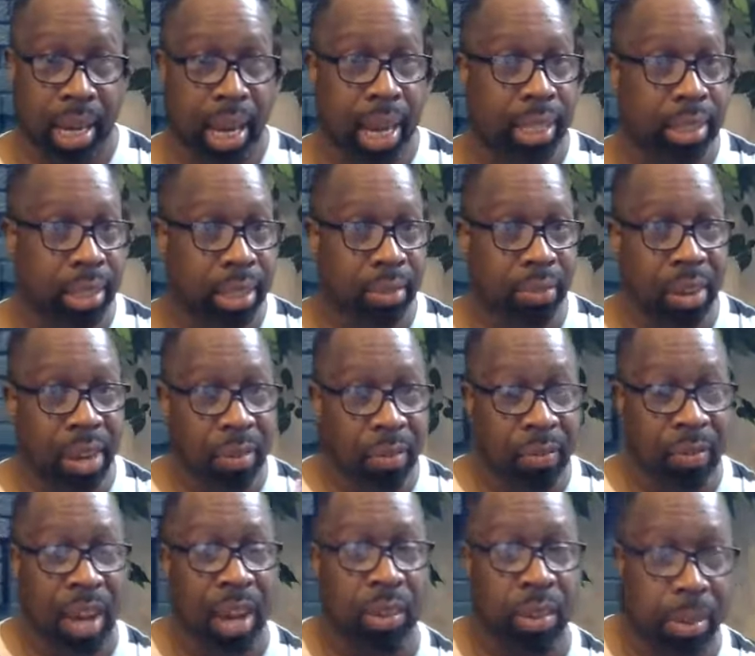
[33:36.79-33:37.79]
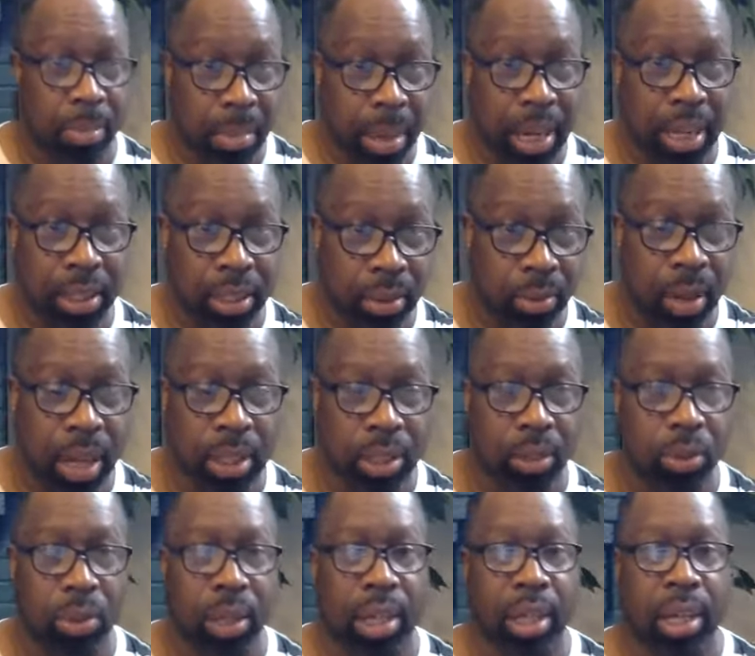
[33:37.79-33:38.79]
as if he found a man to wrestle
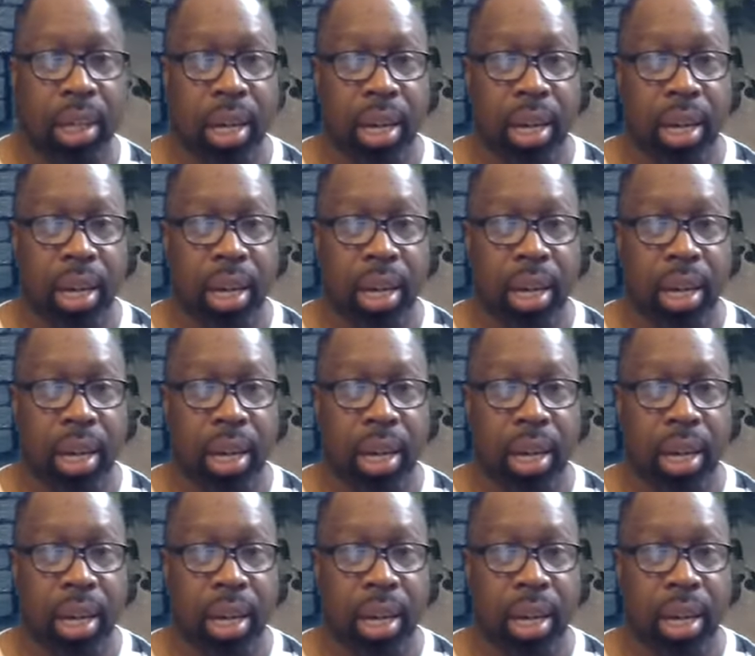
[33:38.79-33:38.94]
with.